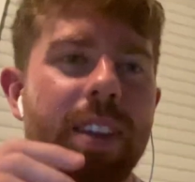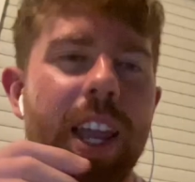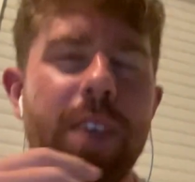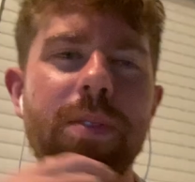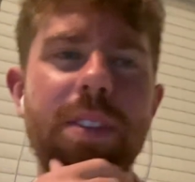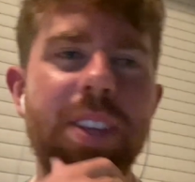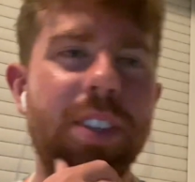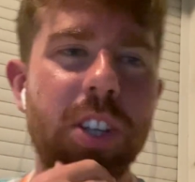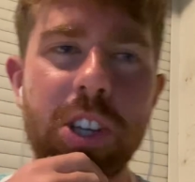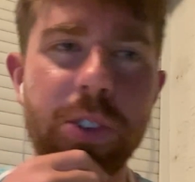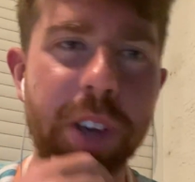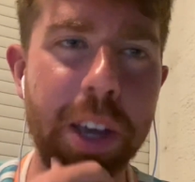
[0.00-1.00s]
Anyone
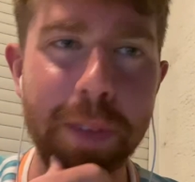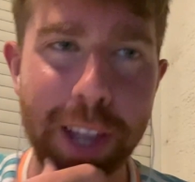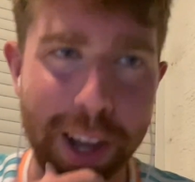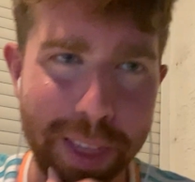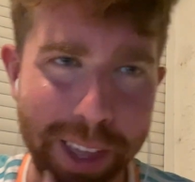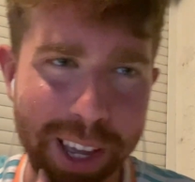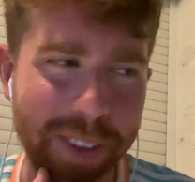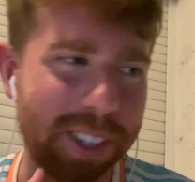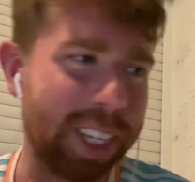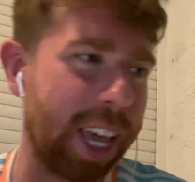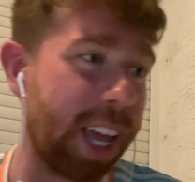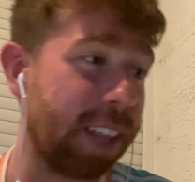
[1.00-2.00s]
disagree with anything I've
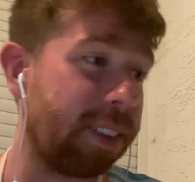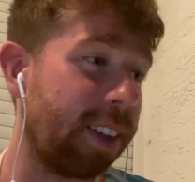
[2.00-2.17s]
said?